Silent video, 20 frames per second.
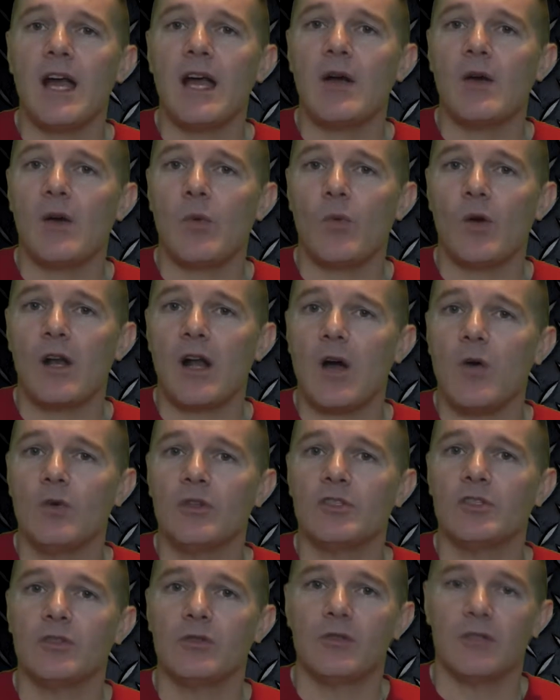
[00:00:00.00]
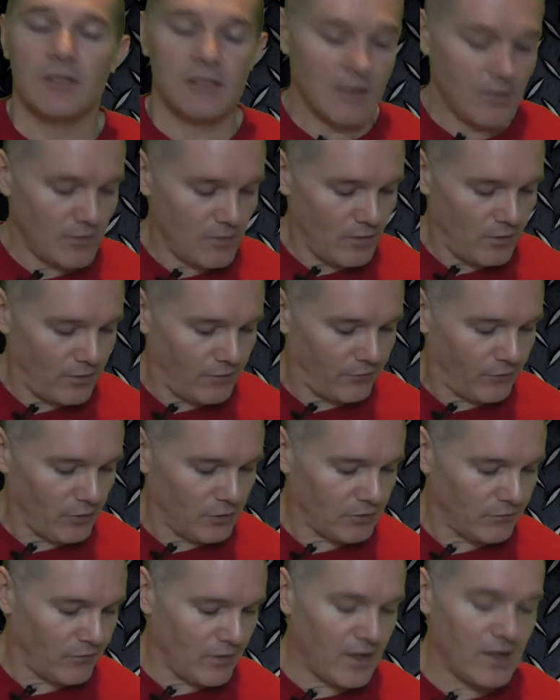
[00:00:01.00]
I always do it is I would go to the
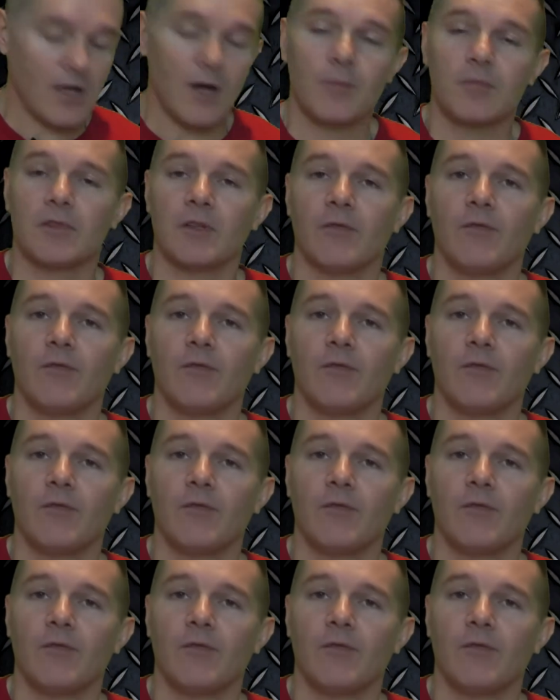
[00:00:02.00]
first fret up to